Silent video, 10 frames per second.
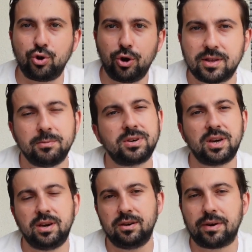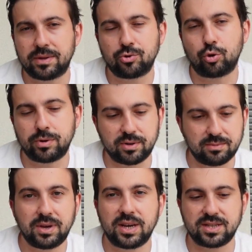Of course, I didn't gather it from my father.
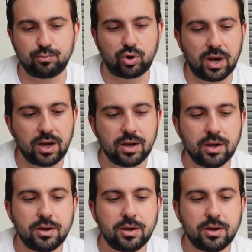I wrote it down here.